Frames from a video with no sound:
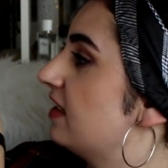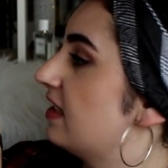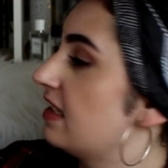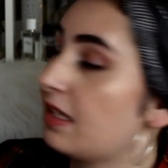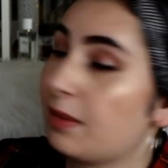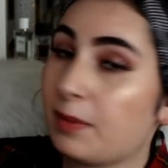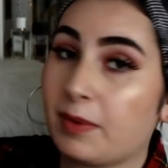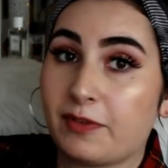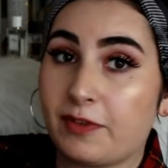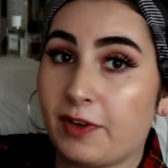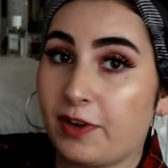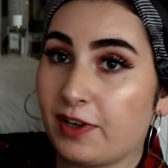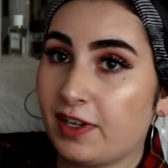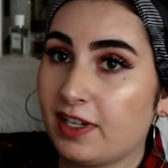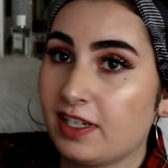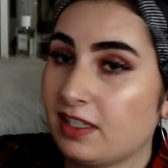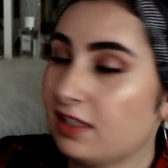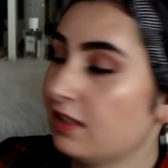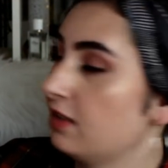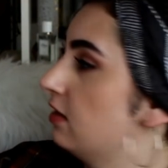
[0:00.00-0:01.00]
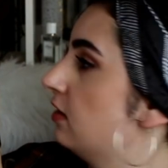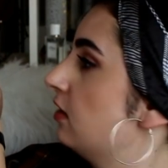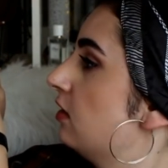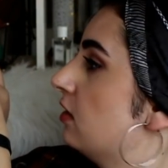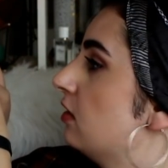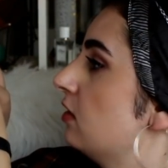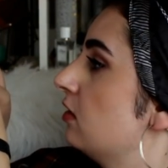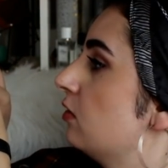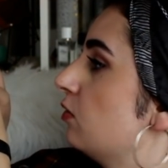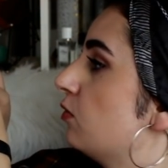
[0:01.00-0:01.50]
This time I found it
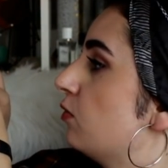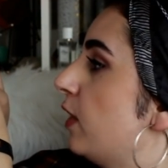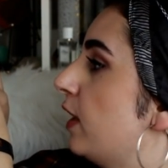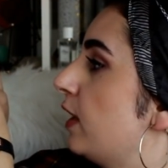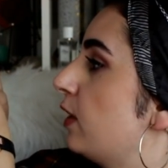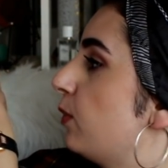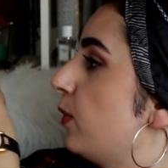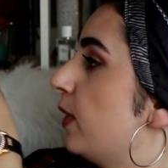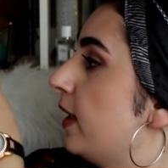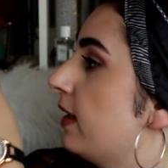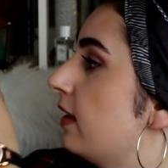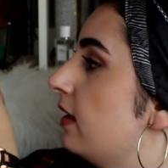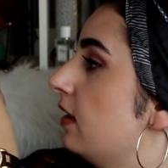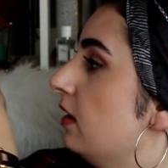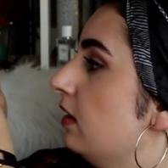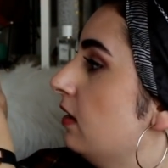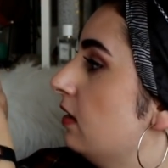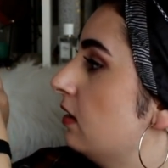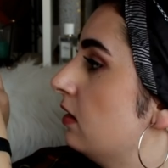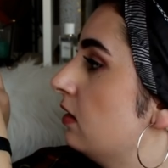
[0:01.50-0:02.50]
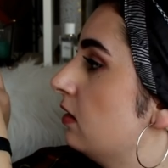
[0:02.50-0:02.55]
way quicker.